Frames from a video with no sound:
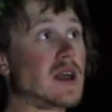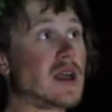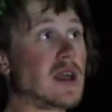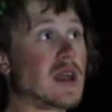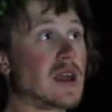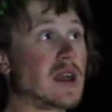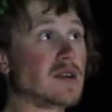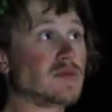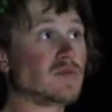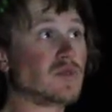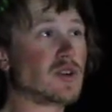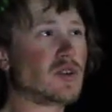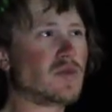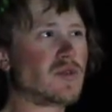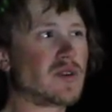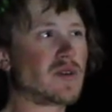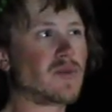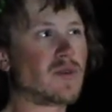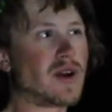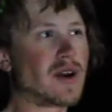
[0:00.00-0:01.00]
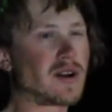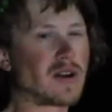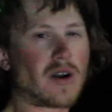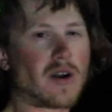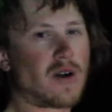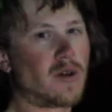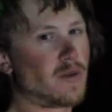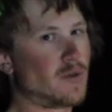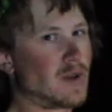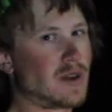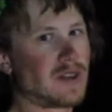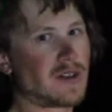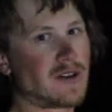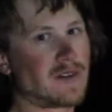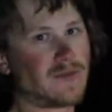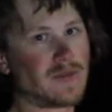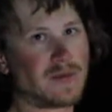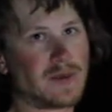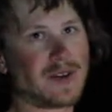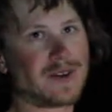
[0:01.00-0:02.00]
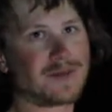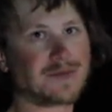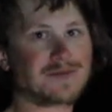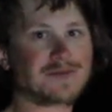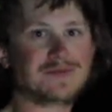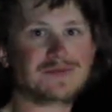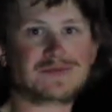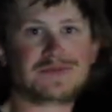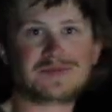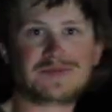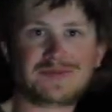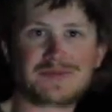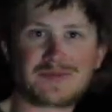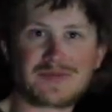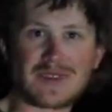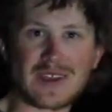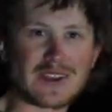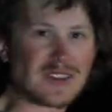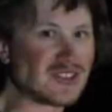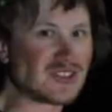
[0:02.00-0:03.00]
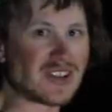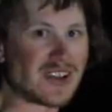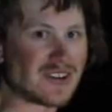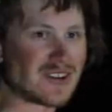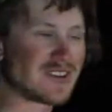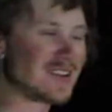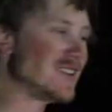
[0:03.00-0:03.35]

and we don't want to walk all the way there from here. So That'd suck.